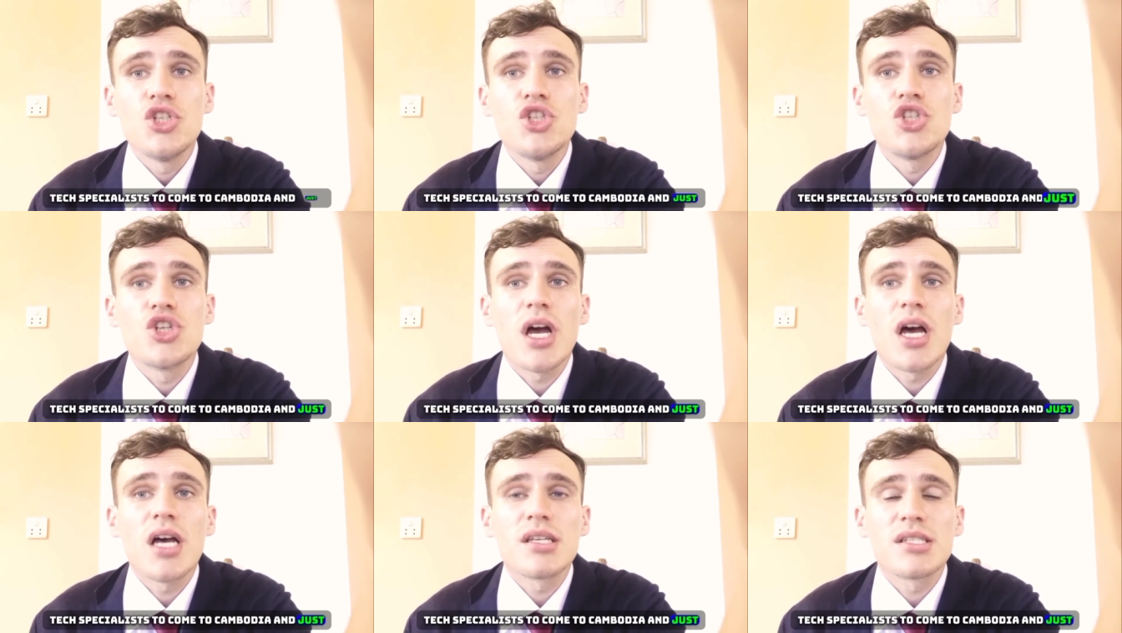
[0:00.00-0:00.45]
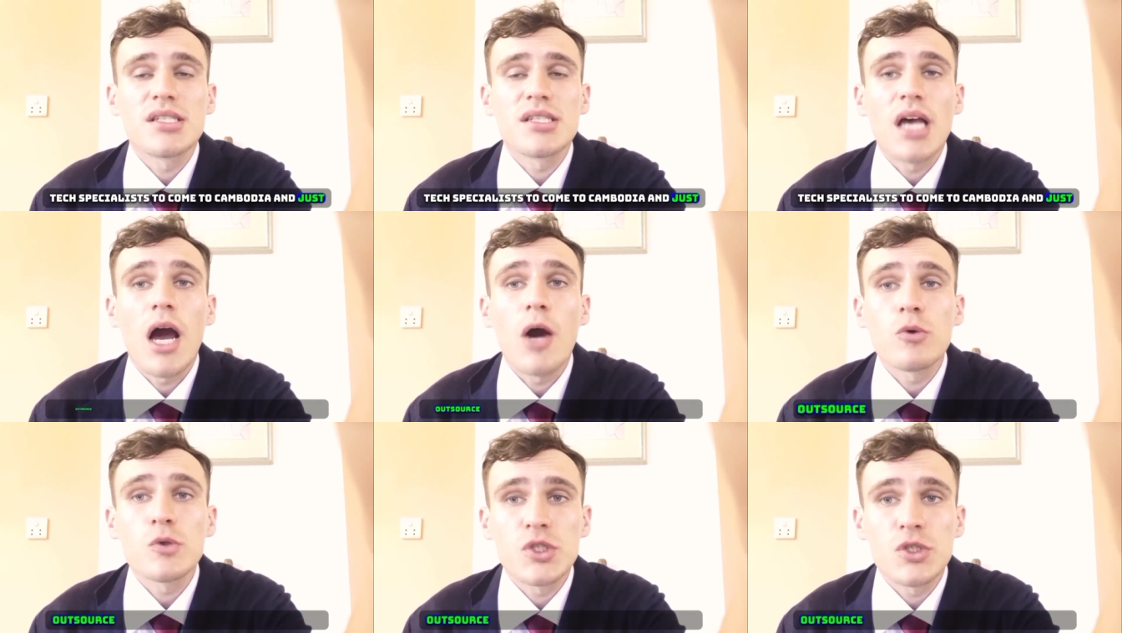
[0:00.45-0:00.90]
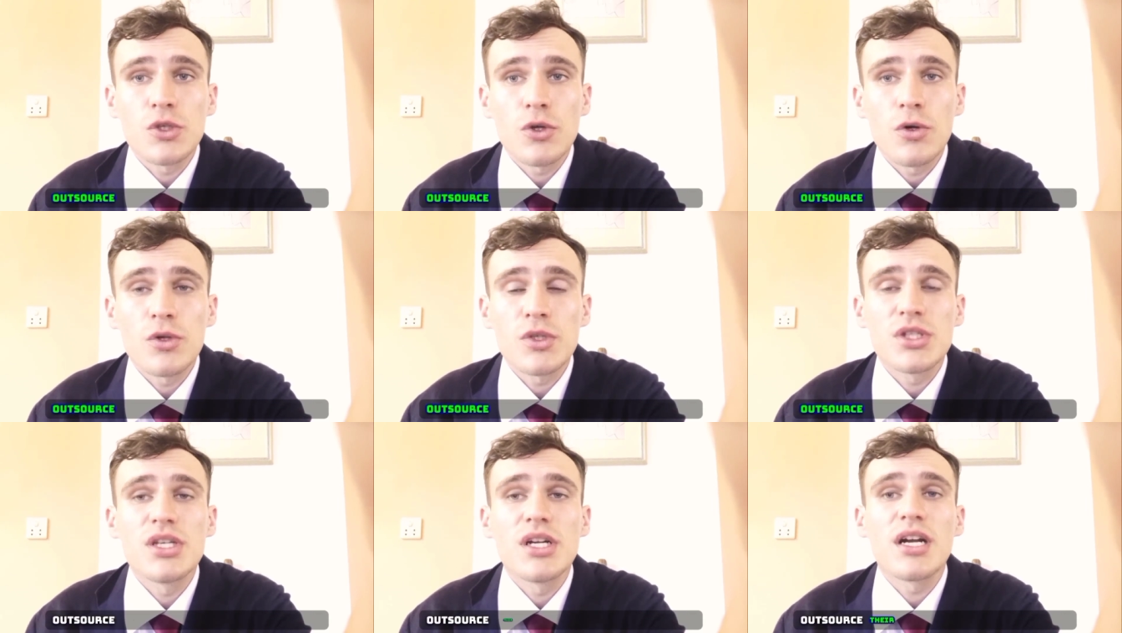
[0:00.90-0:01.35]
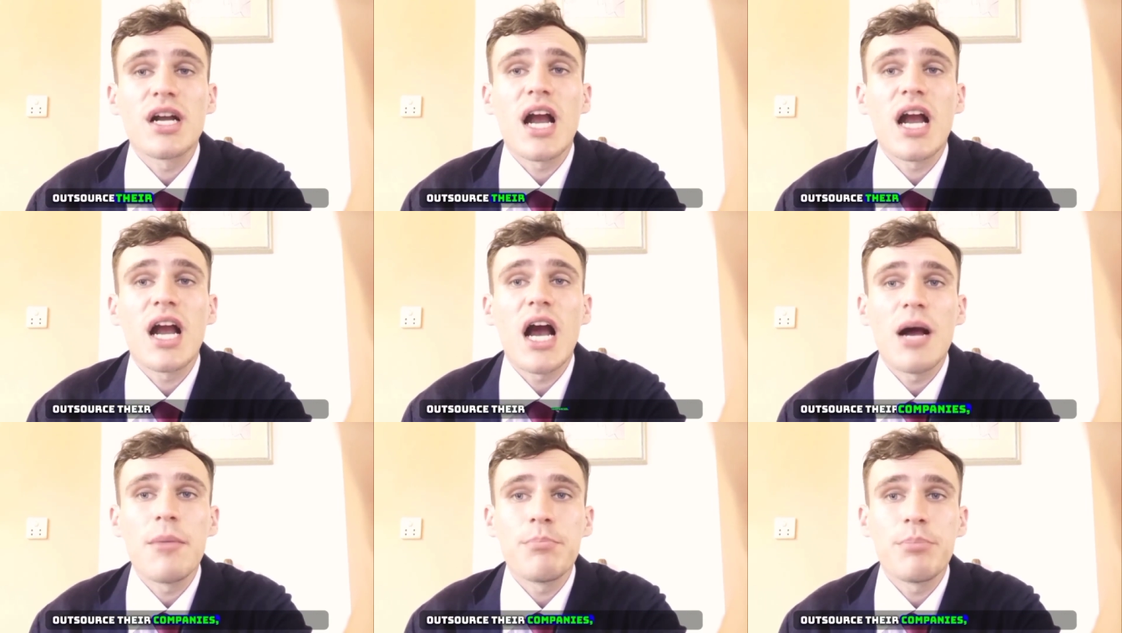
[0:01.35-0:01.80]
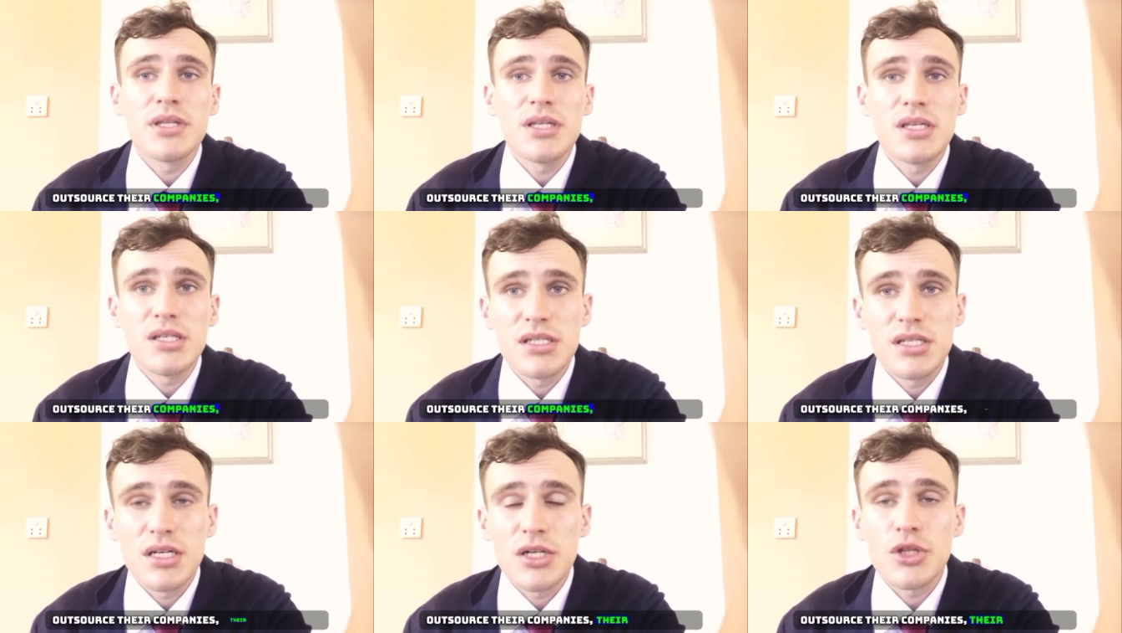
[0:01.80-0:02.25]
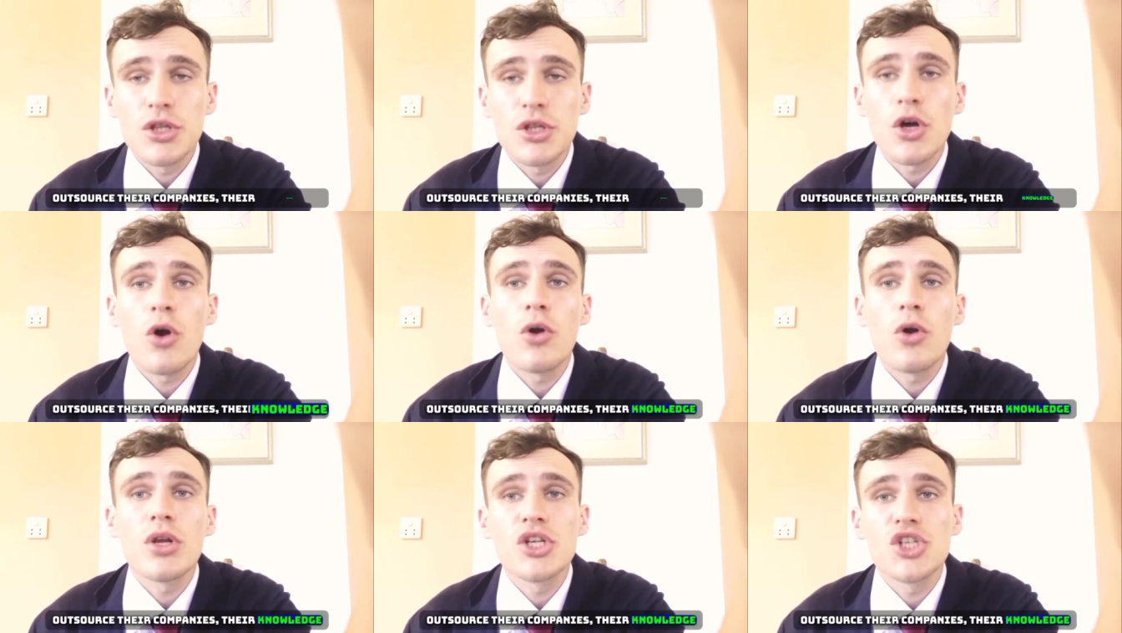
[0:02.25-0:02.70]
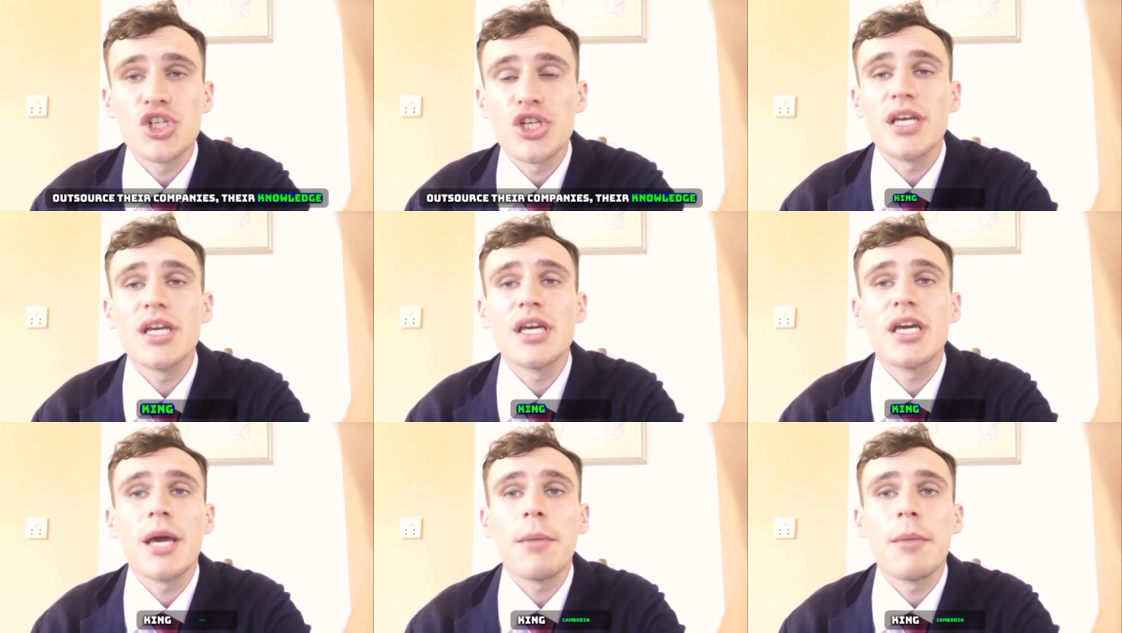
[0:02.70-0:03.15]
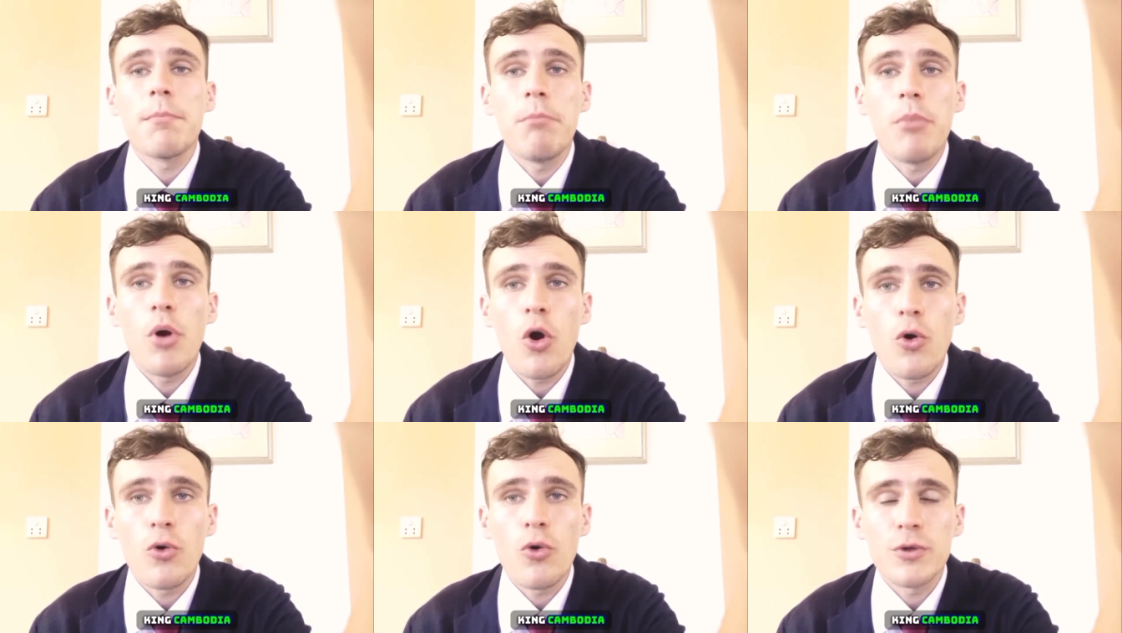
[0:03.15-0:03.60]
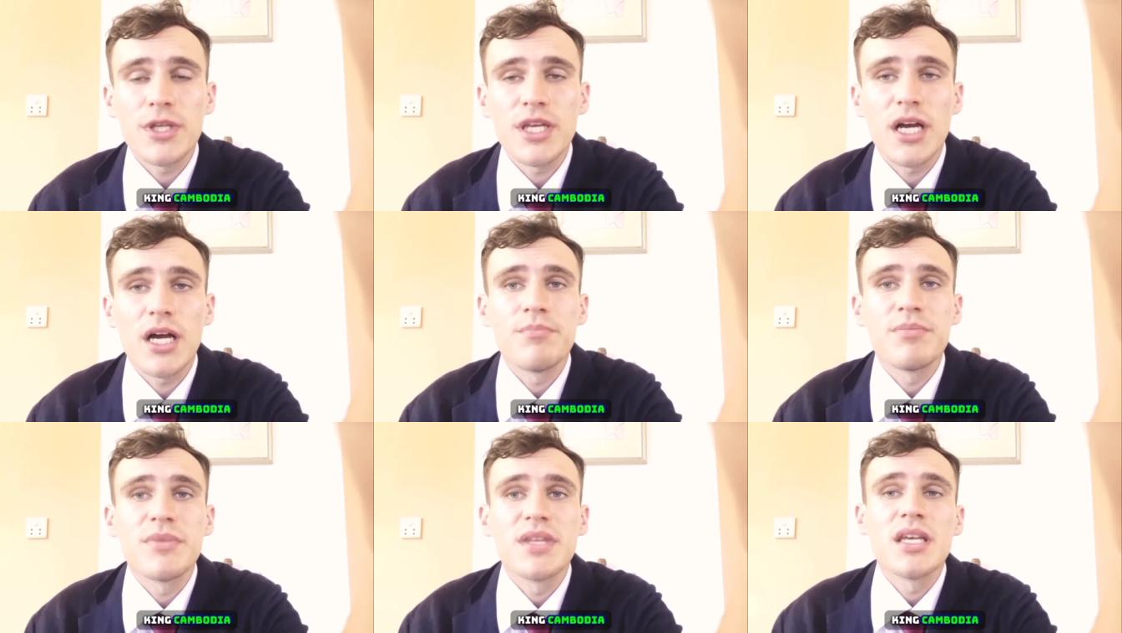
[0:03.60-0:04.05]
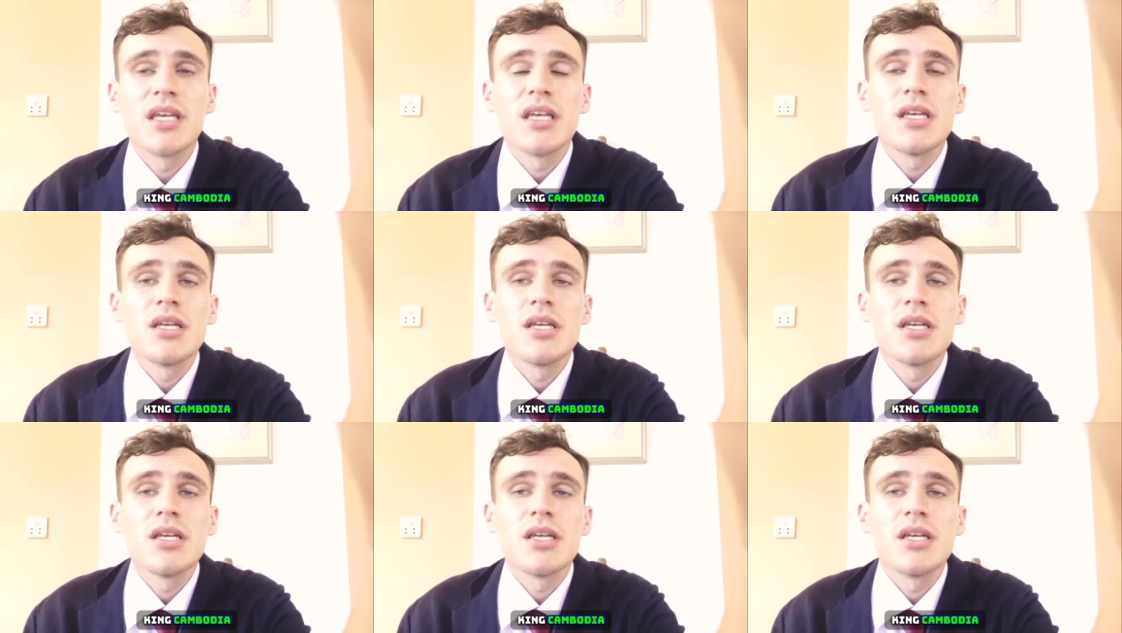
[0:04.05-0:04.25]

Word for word: just outsource their companies, their knowledge here in Cambodia.